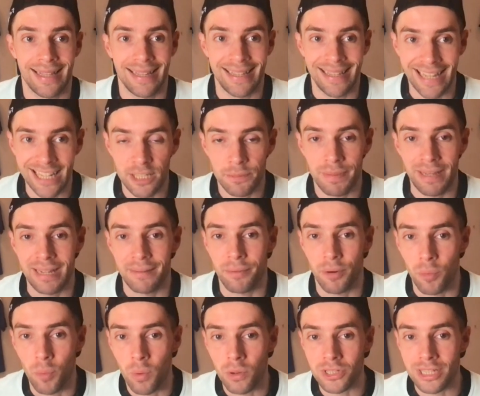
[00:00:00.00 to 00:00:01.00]
Yes,
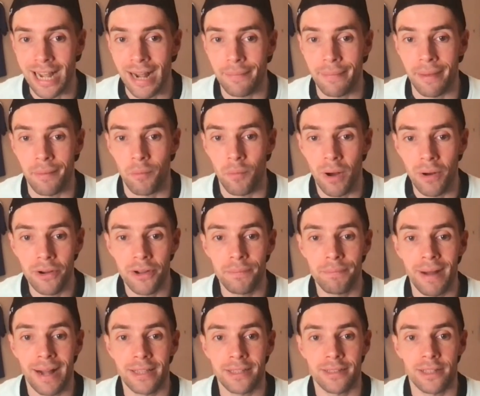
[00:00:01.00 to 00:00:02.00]
people, what's happening? Welcome
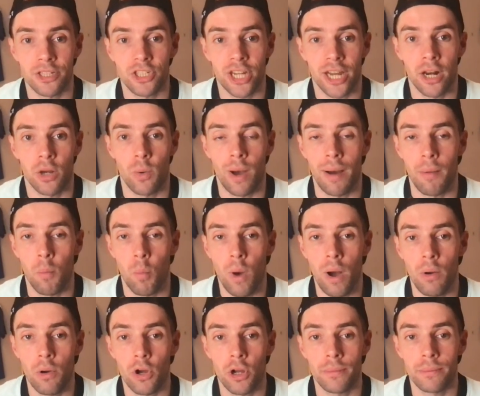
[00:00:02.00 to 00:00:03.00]
back to the channel and
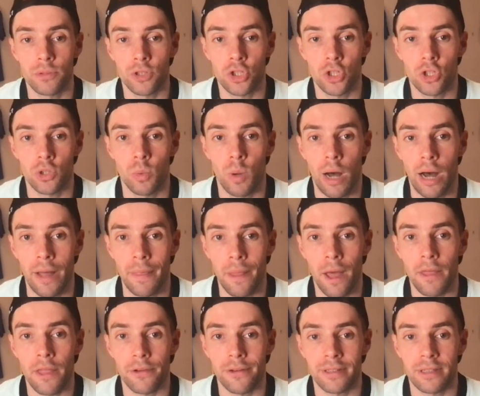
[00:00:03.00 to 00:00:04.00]
welcome to
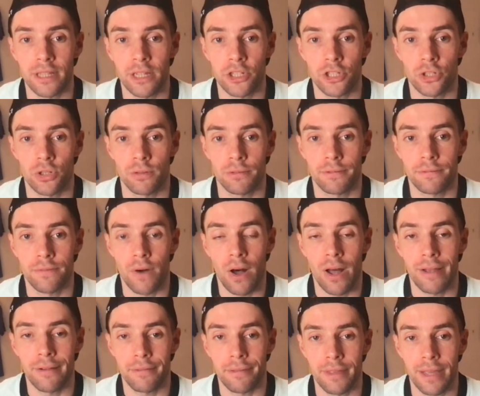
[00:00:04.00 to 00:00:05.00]
another edition of
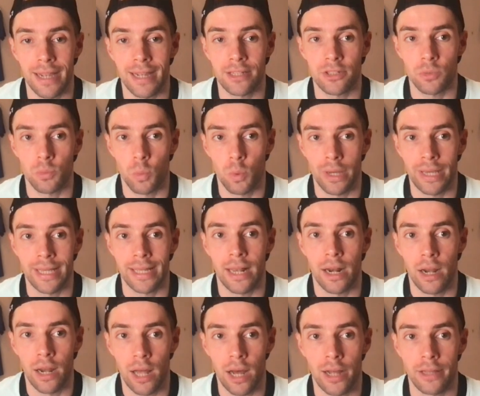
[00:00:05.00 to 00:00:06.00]
Five Things We
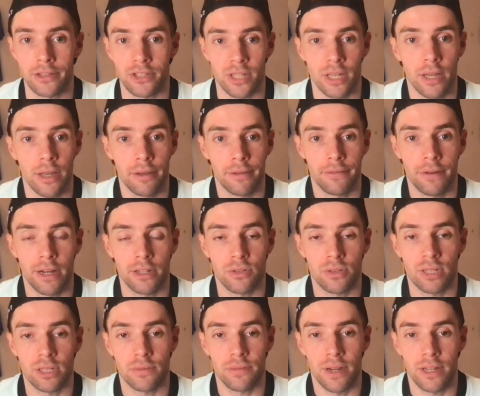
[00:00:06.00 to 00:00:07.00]
Learned. First
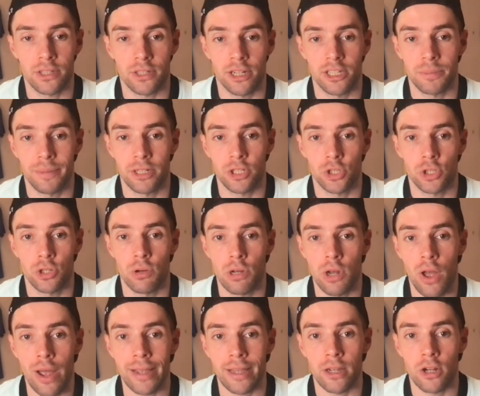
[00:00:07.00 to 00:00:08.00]
things first, guys, make sure you
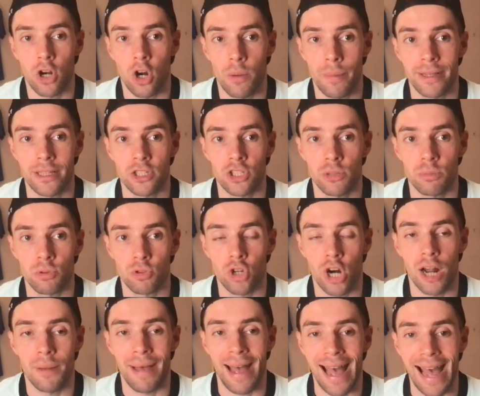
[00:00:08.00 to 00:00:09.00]
like, comment,
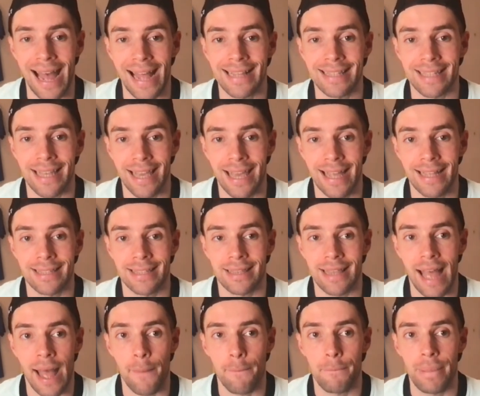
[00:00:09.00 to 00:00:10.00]
subscribe and hit
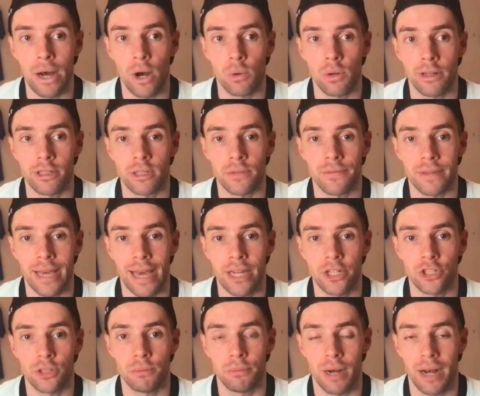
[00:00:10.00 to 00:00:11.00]
that bell
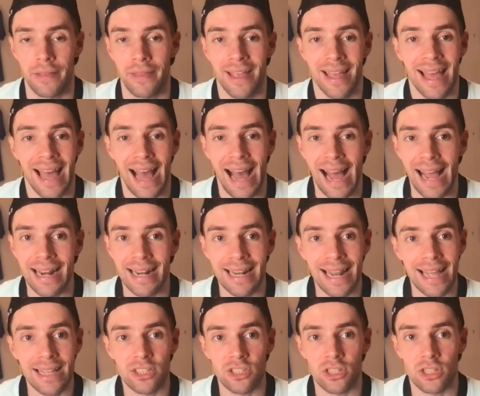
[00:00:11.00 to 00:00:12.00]
notification button. And
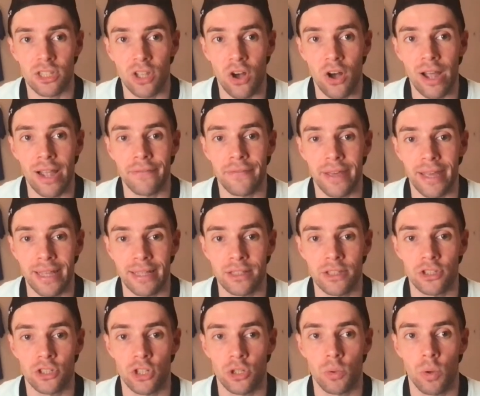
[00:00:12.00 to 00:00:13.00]
let's dive
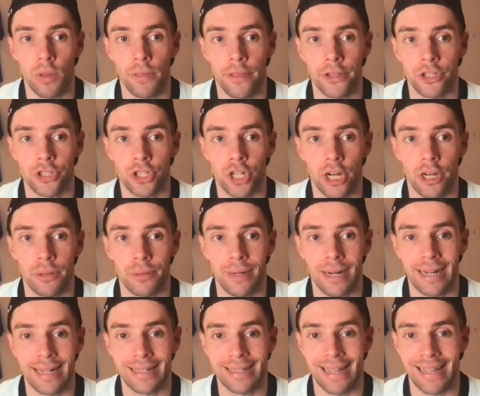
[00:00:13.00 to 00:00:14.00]
into the show.
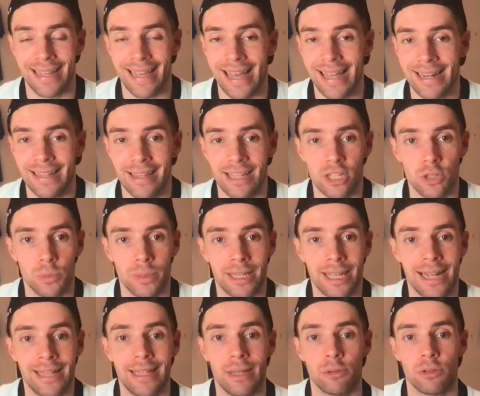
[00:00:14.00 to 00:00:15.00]
And again, this
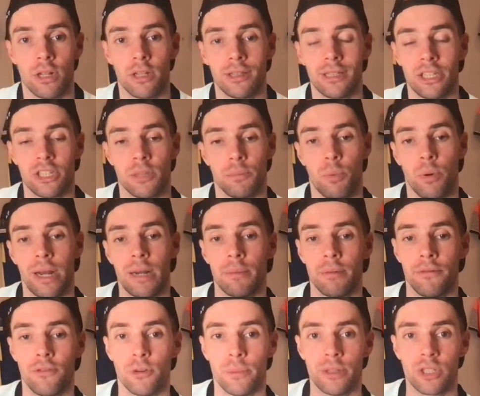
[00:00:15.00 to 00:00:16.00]
weekend, there was another disappointing
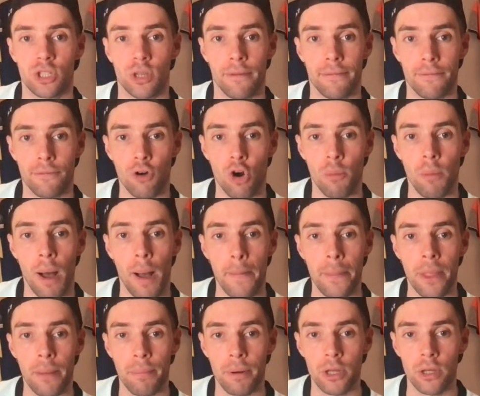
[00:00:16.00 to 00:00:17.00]
performance from
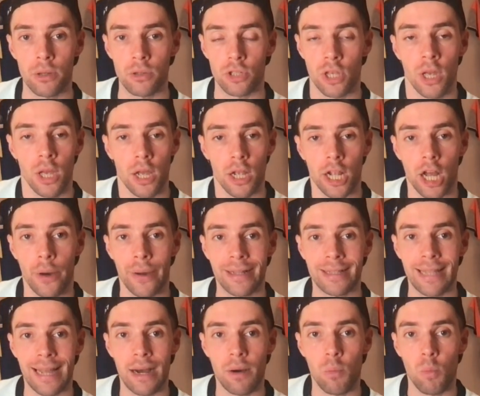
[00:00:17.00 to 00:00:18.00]
the Blues, going
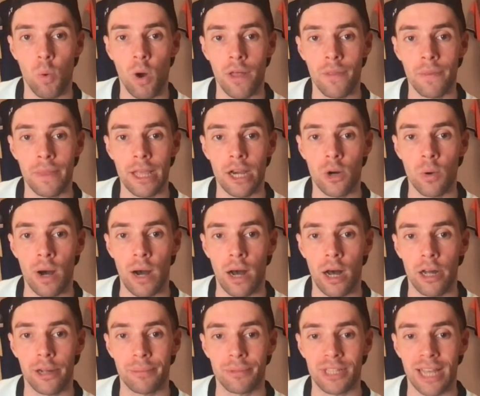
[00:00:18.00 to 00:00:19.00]
down 1-0 at
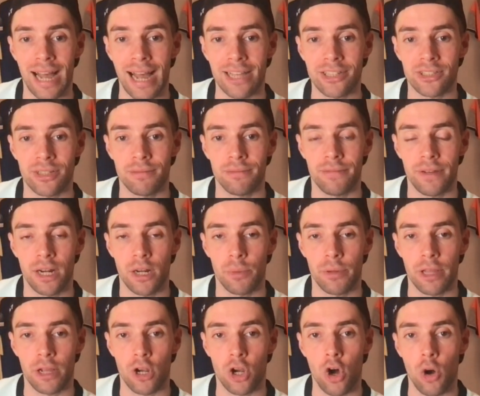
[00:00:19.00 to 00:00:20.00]
home to Aston Villa
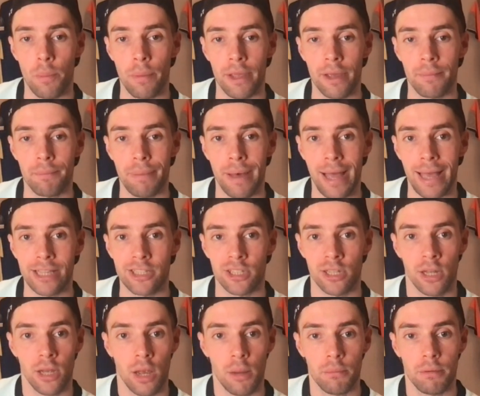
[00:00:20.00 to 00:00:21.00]
with a copy and paste
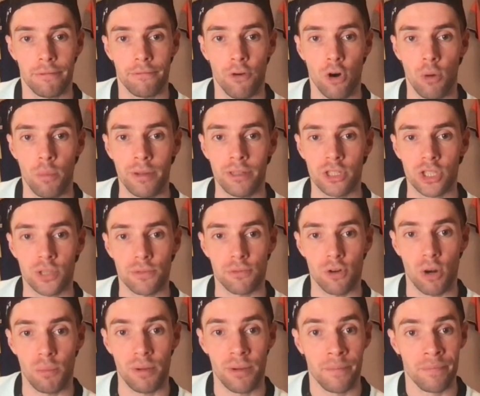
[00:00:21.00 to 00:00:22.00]
performance
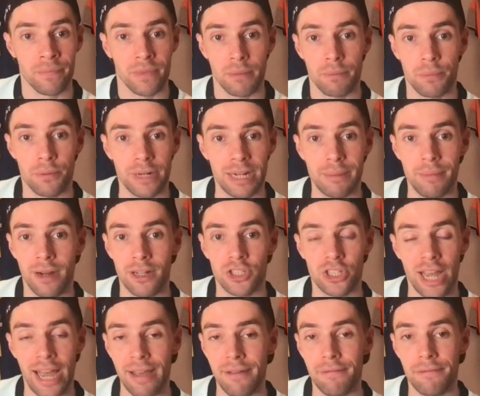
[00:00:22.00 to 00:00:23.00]
from pretty much
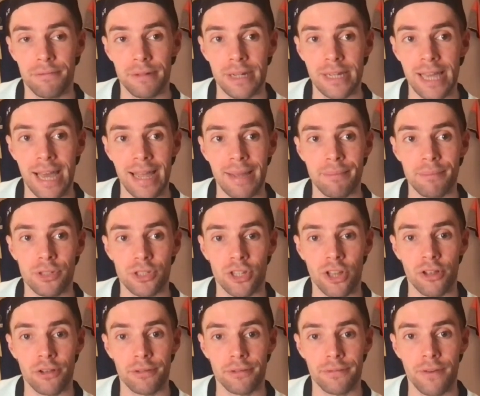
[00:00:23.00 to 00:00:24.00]
every game
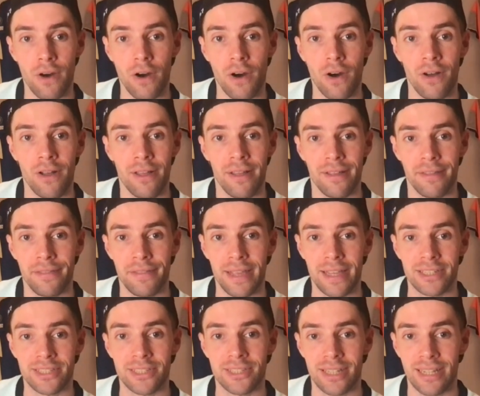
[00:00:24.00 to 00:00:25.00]
so far
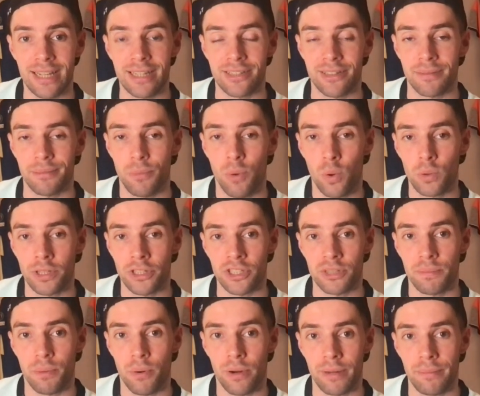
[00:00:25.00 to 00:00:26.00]
this season. More
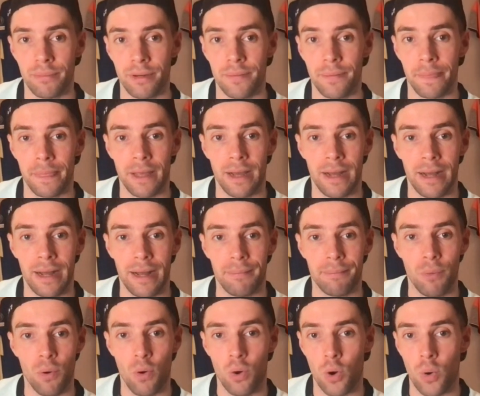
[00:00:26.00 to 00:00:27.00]
disappointment,
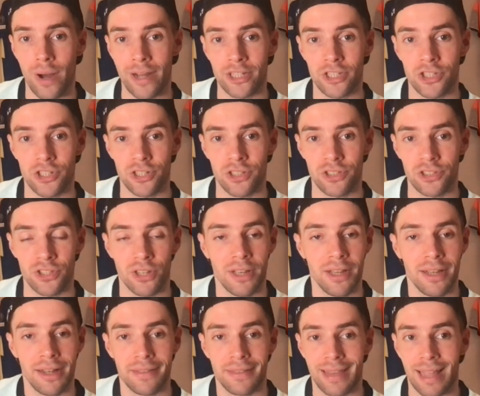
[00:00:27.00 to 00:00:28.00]
more questions
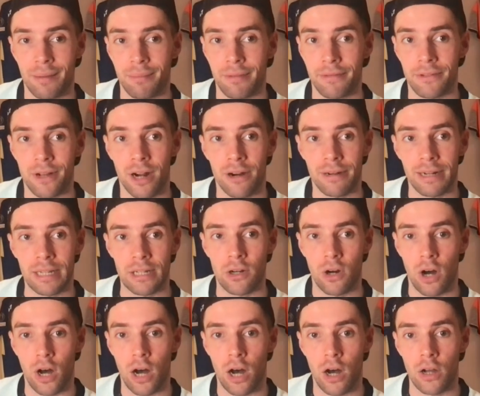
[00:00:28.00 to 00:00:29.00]
than we've currently
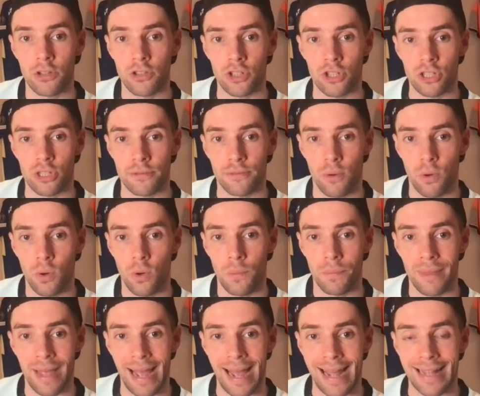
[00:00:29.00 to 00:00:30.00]
got answers for,
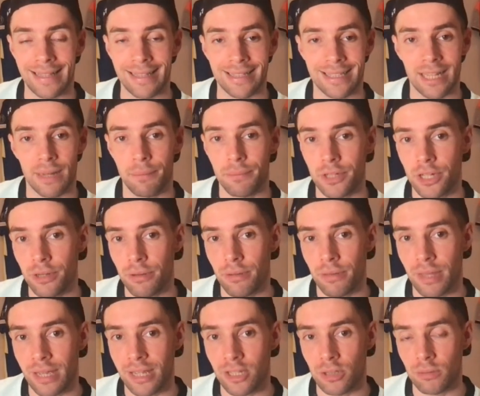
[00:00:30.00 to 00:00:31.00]
and some new
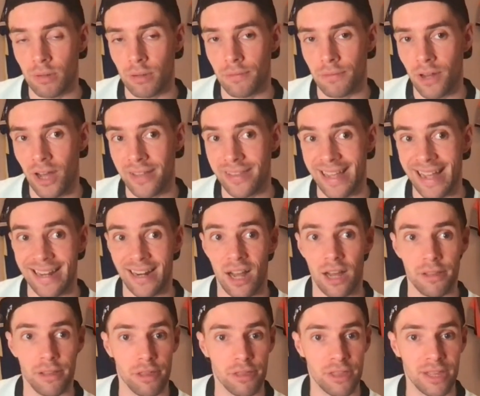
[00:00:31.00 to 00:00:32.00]
things that we've learned and
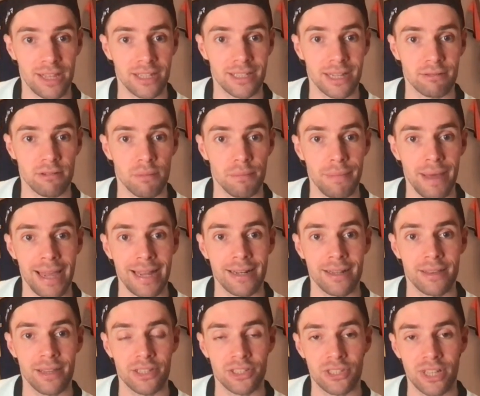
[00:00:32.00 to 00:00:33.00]
other things that
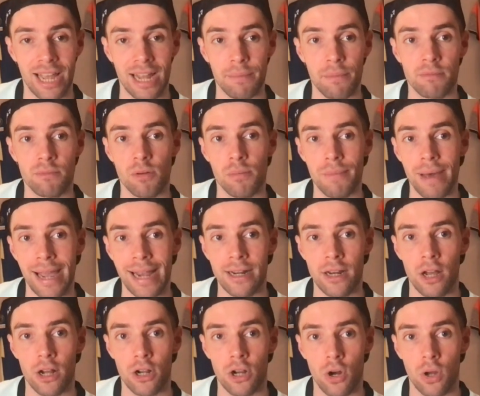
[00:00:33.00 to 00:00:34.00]
remain the same and remain
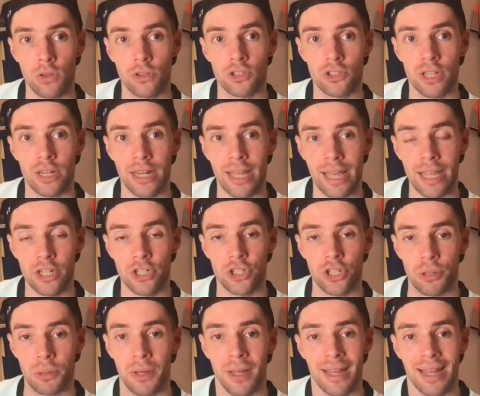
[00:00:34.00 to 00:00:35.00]
a constant issue.